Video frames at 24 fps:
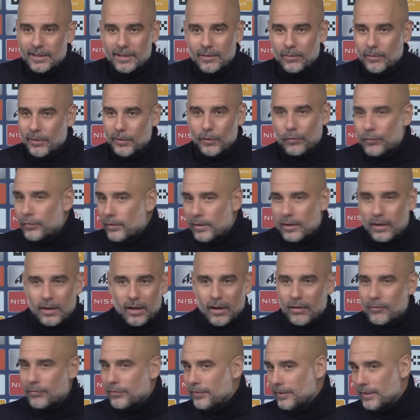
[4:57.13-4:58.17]
when you feel
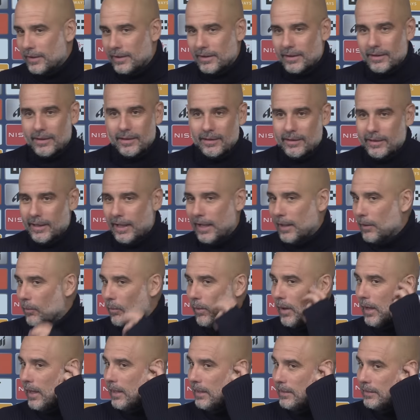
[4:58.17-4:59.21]
confident and the other
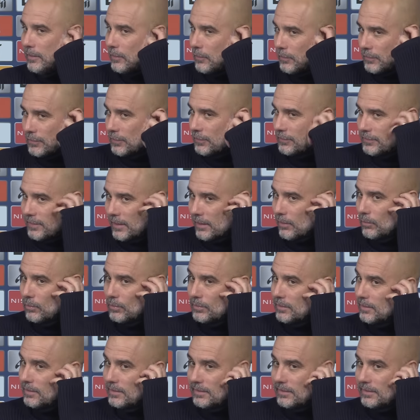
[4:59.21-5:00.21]
one and the results are good,